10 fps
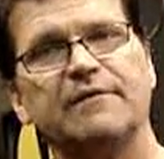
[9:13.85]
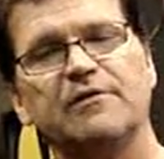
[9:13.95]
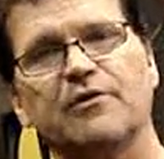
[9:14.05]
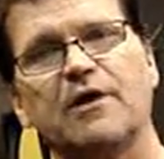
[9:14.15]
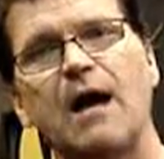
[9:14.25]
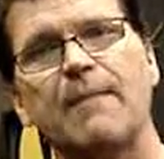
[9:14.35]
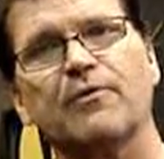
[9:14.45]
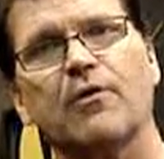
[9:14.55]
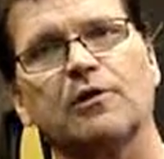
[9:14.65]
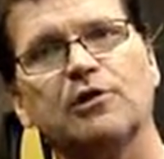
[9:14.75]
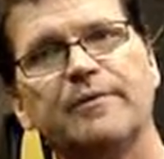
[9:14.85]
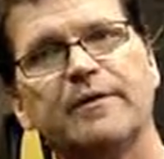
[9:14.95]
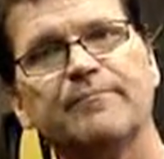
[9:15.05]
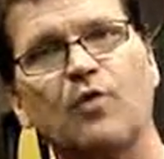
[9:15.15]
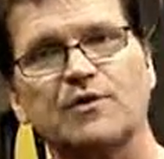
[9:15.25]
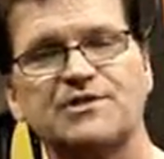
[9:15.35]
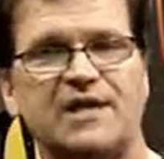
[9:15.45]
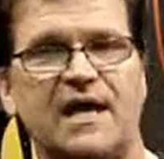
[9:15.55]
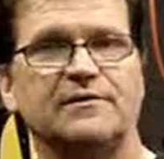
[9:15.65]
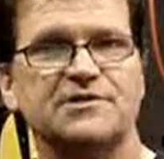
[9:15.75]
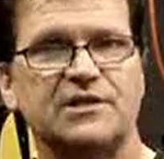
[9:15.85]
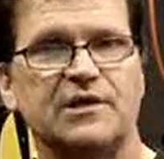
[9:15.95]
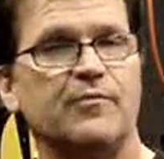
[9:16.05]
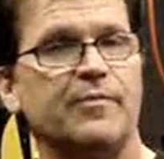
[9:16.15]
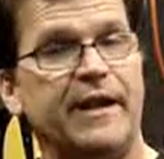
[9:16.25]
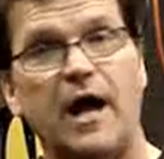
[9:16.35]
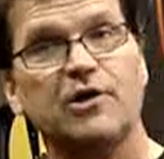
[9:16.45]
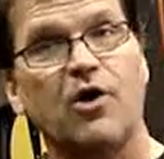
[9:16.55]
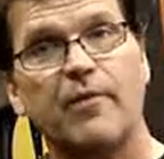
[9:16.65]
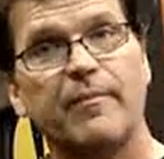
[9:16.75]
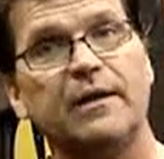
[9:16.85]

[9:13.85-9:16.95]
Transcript: either copper or aluminum or stainless steel, but not carbon.